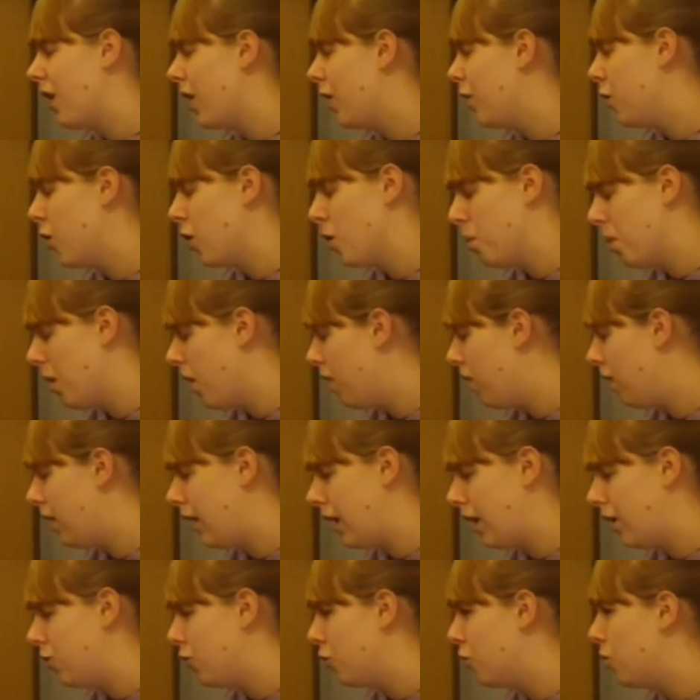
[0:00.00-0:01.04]
I've never scored
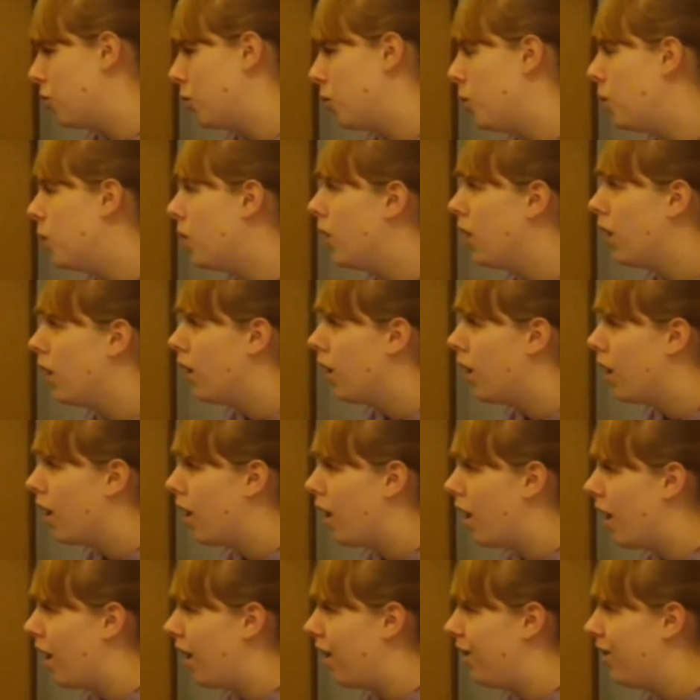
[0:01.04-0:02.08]
an own goal, but I have
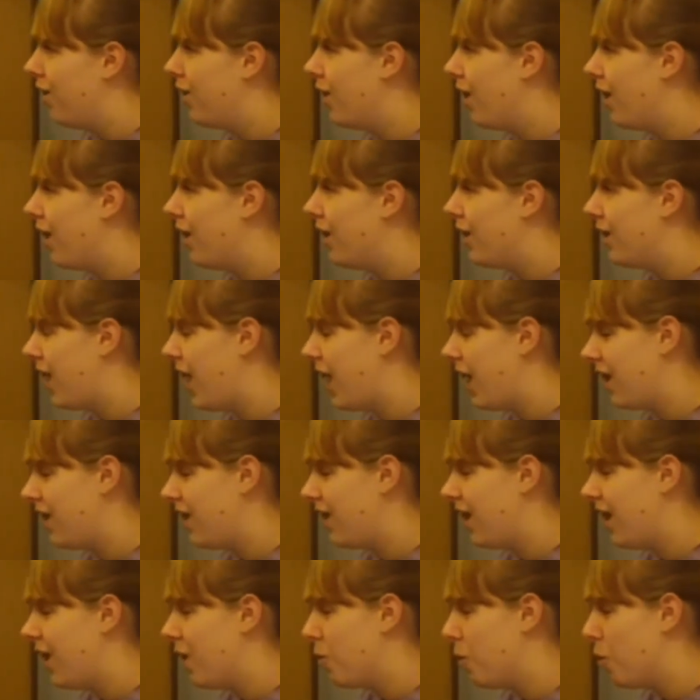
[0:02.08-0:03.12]
scored from my goal
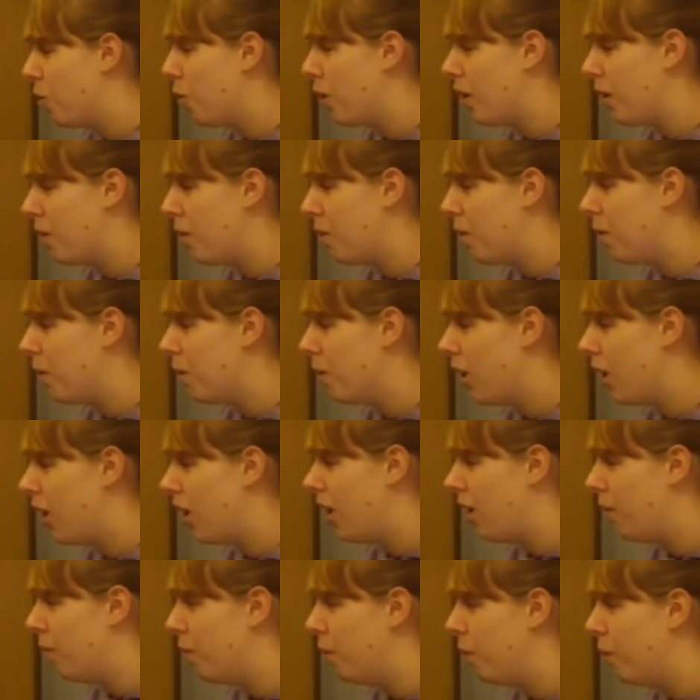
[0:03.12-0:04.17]
kick out of my
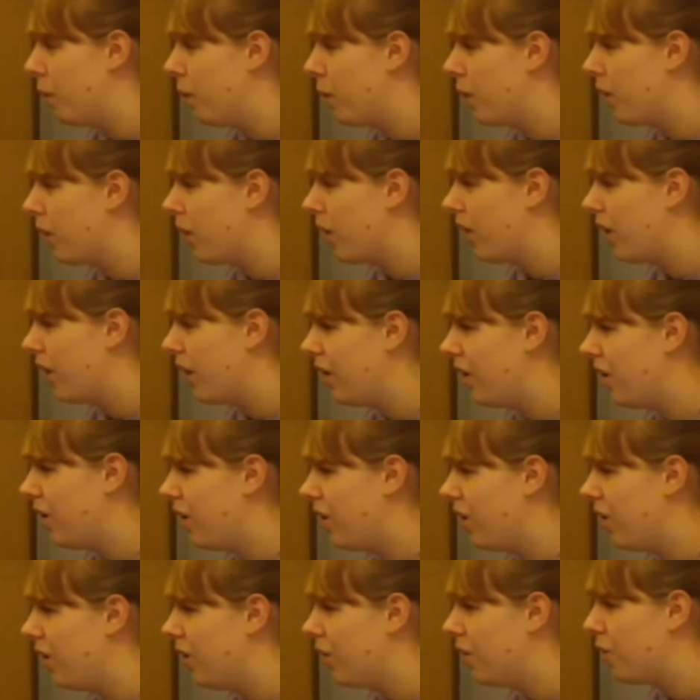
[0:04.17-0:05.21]
hands, full-size
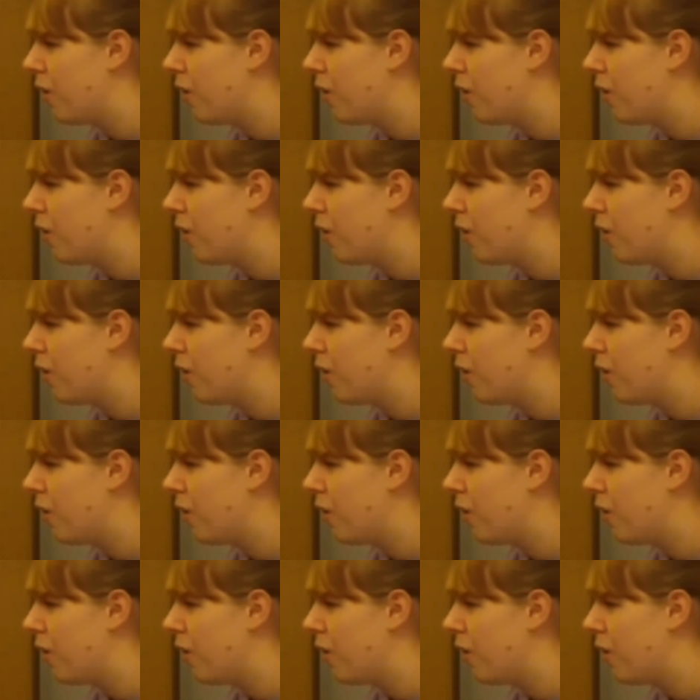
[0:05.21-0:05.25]
pitch.